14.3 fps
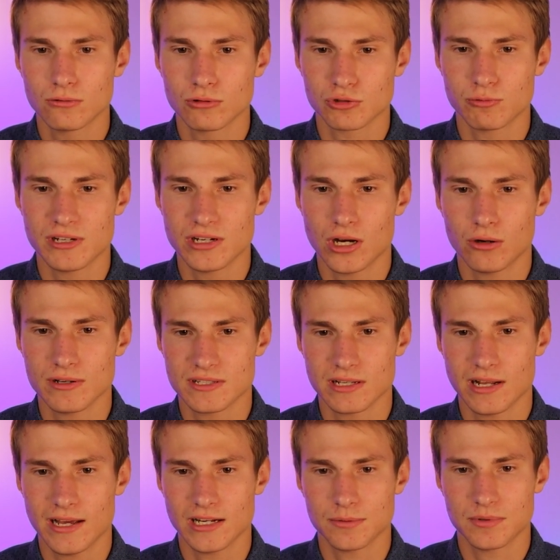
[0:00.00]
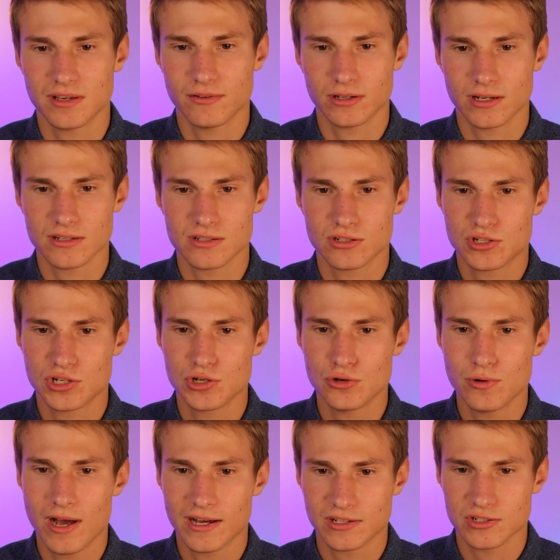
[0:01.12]
which we know is going to end up giving us
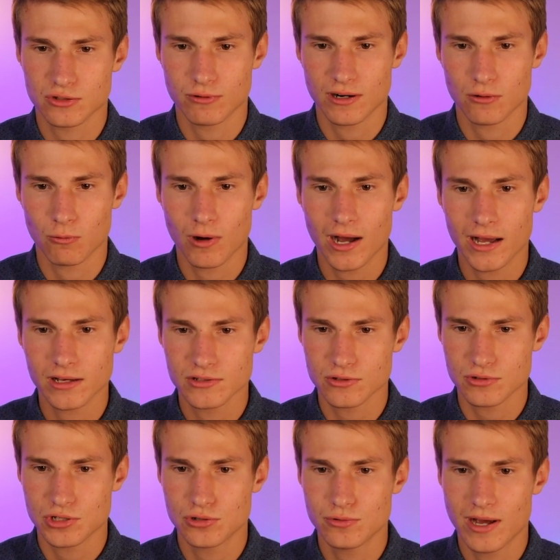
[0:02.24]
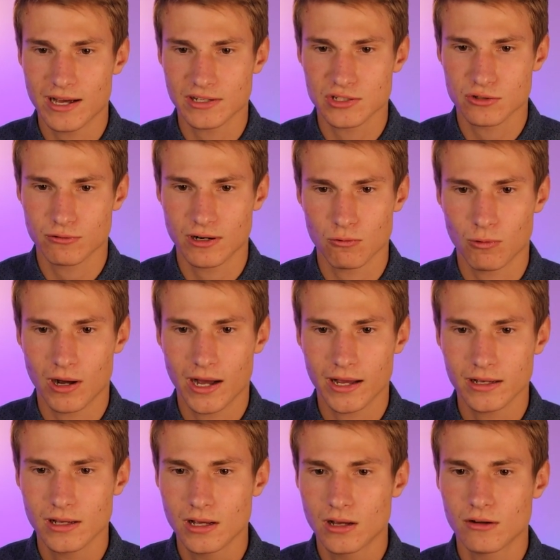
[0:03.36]
2x squared y. So 2x squared y.